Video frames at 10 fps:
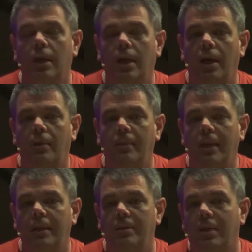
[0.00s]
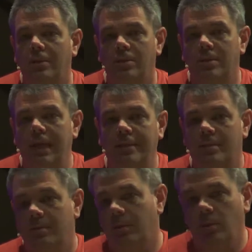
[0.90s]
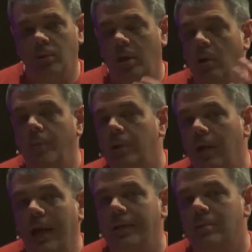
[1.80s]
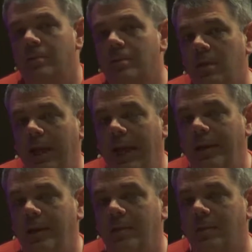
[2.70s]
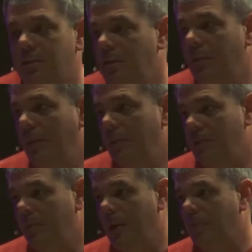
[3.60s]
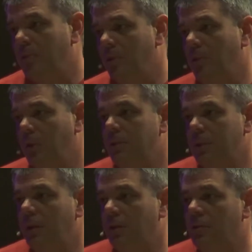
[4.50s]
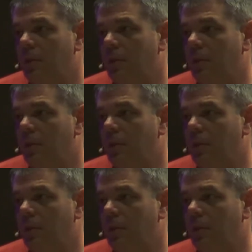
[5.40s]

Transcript: and just ask the Lord to open your eyes to that and to see maybe some opportunities here.